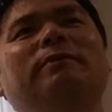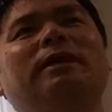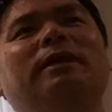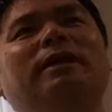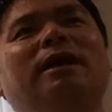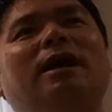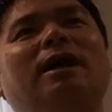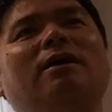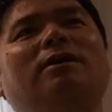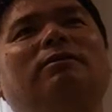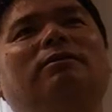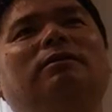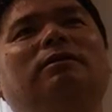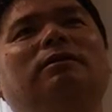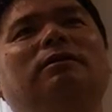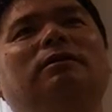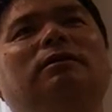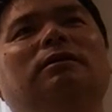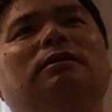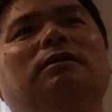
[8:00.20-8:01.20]
by now.
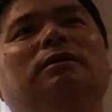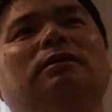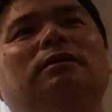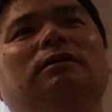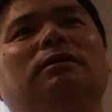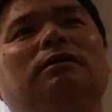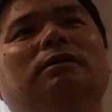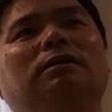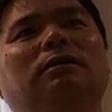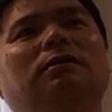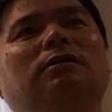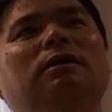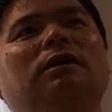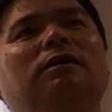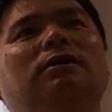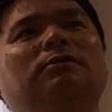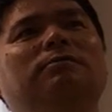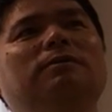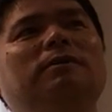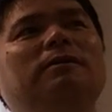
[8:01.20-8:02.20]
You know,
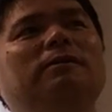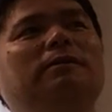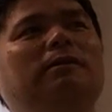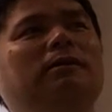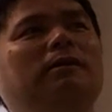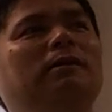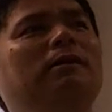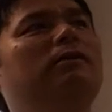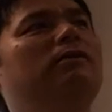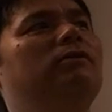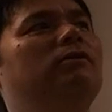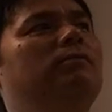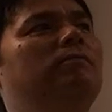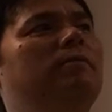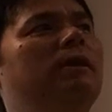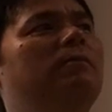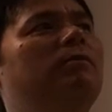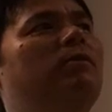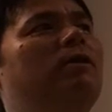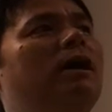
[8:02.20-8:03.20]
I hope you you
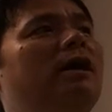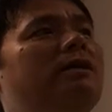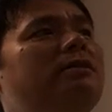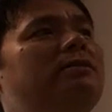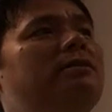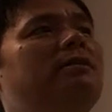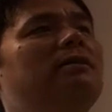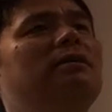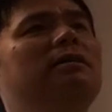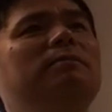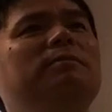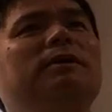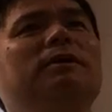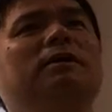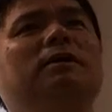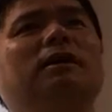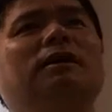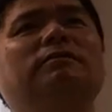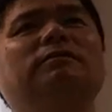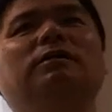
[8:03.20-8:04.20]
memorized a little bit
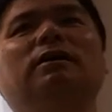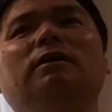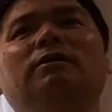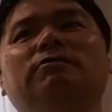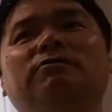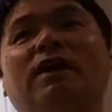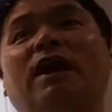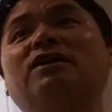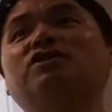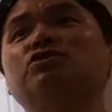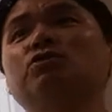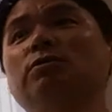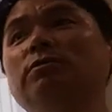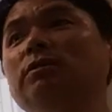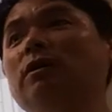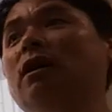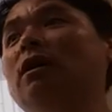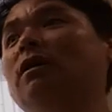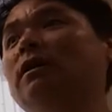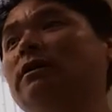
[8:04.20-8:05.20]
of factual
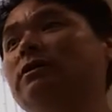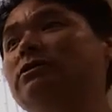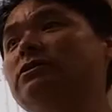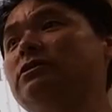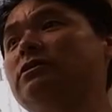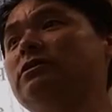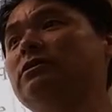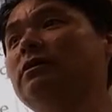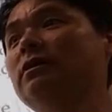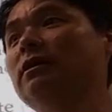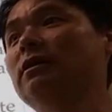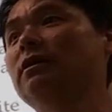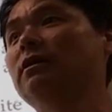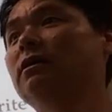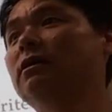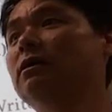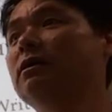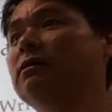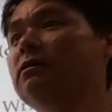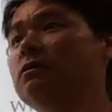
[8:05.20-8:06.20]
knowledge.
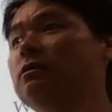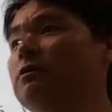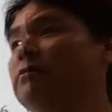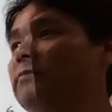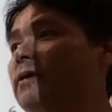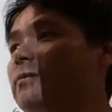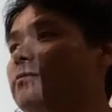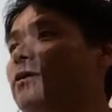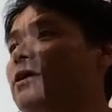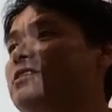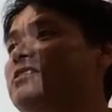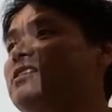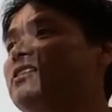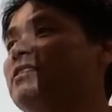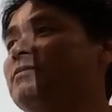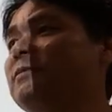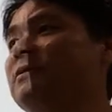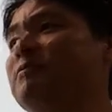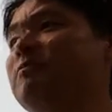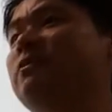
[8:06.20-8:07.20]
Do you memorize a
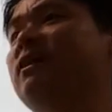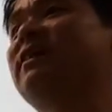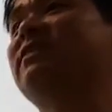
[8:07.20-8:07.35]
little bit of